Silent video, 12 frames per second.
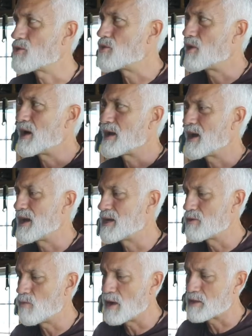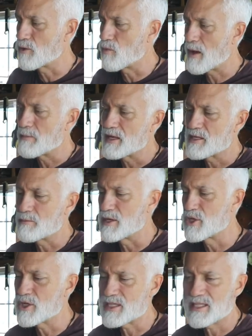So I didn't want the webbing to
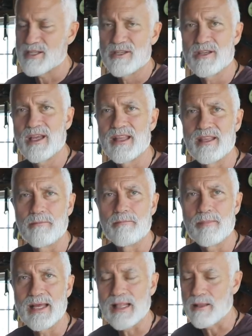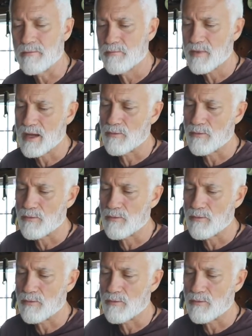be just in the middle.